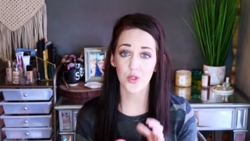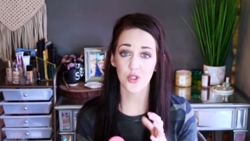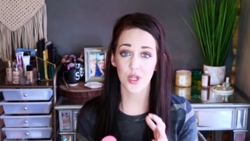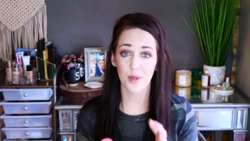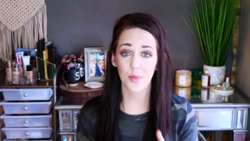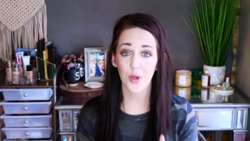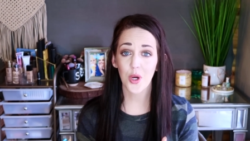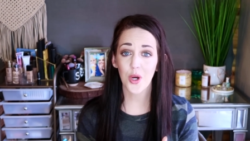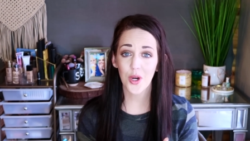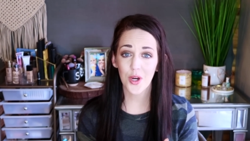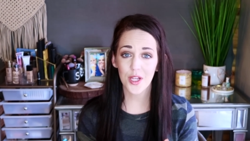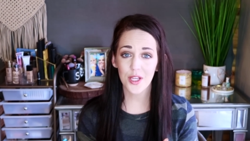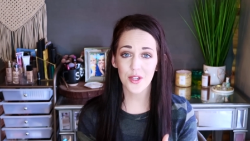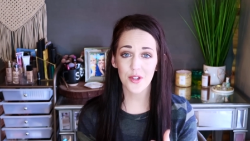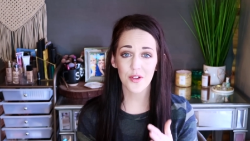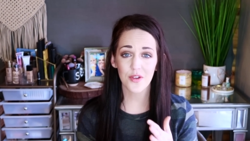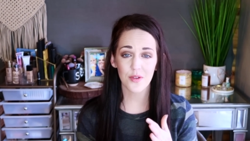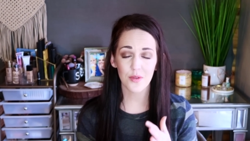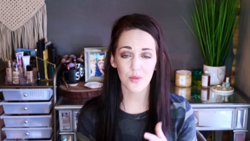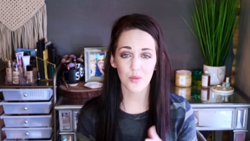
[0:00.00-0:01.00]
which I'm
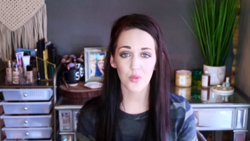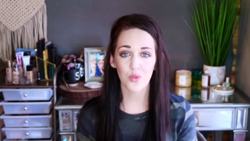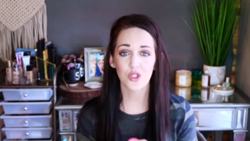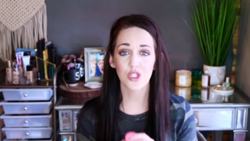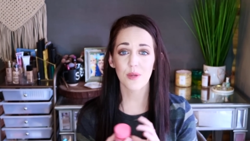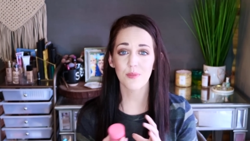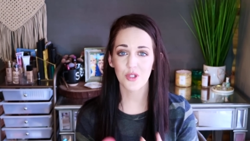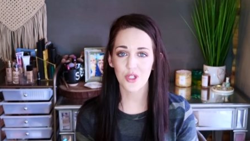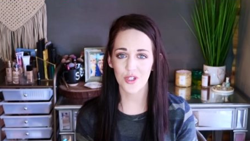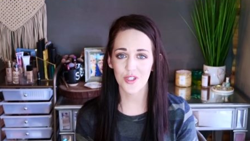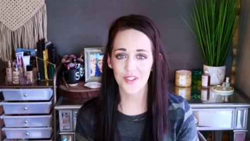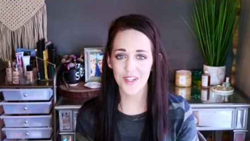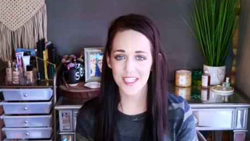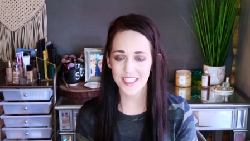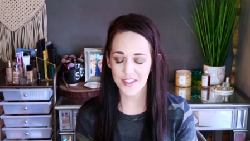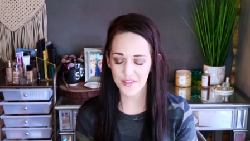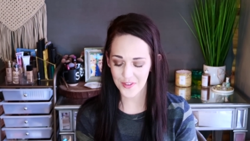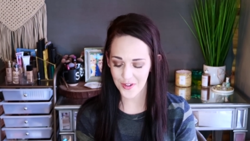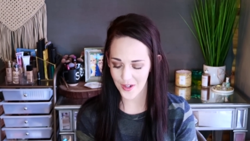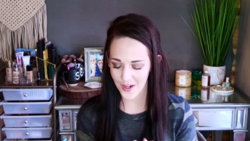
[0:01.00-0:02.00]
hurry which I'm sure you
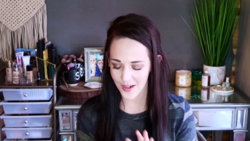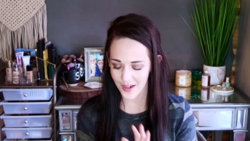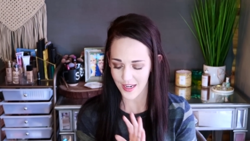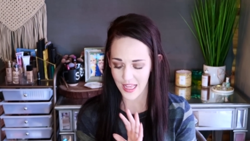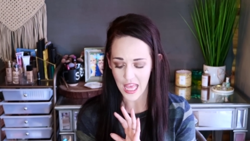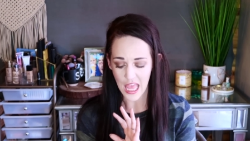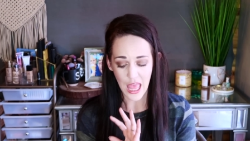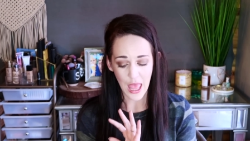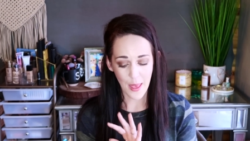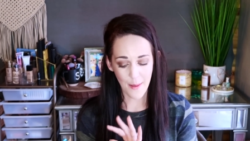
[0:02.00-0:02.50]
guys have heard